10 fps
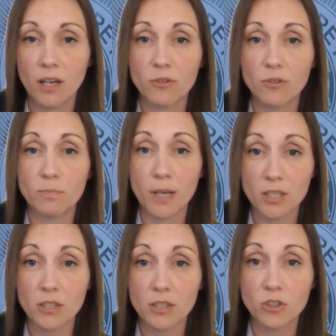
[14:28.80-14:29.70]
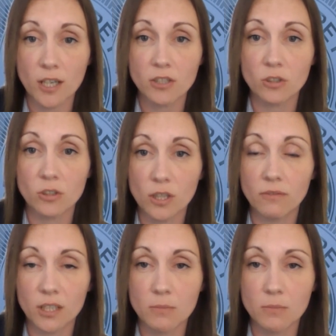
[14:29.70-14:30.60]
We have specially trained
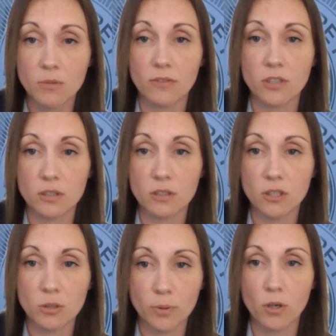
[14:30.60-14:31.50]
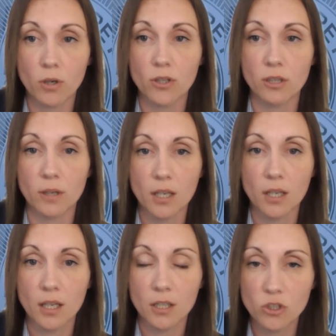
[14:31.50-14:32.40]
stalking victims officers who can support you
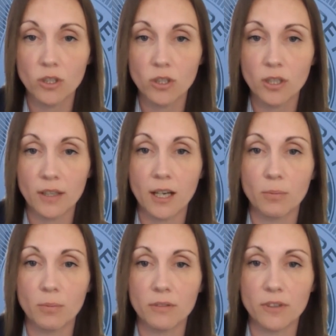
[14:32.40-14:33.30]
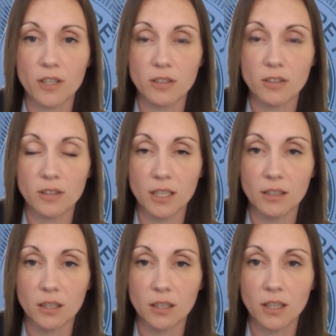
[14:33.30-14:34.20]
and ensure you get the help and advice you
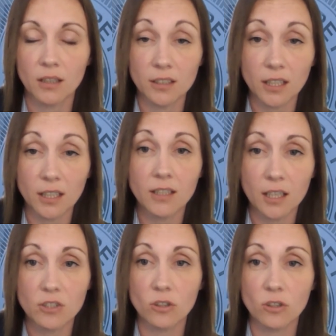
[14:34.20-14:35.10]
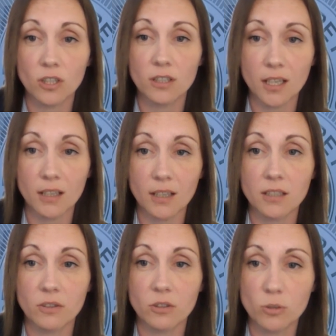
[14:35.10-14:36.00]
need, and a dedicated stalking
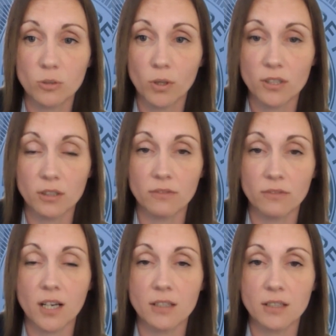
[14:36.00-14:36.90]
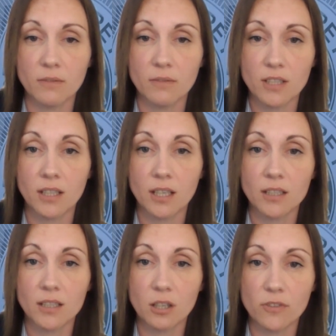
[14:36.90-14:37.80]
detective who supports and advises the
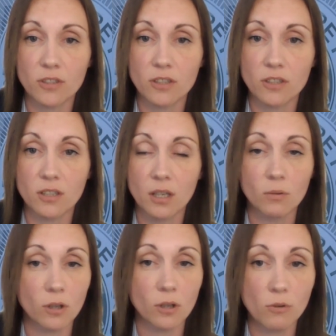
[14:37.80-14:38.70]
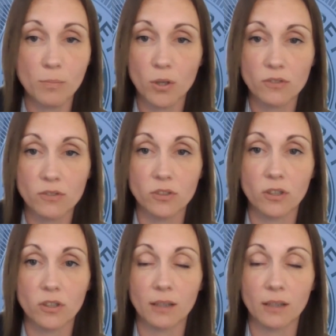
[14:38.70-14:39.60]
investigating officers with all reports of
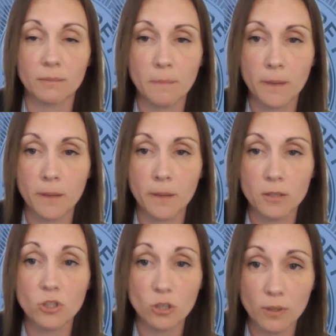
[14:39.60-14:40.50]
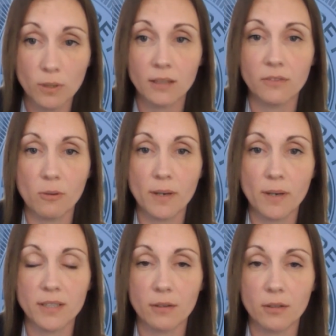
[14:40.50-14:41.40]
stalking to ensure we get the very
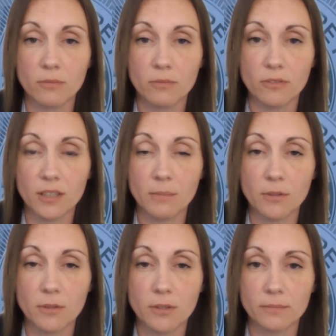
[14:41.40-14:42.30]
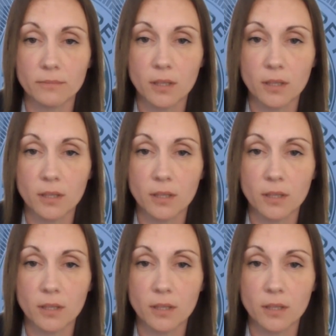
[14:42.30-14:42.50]
best outcome for victims.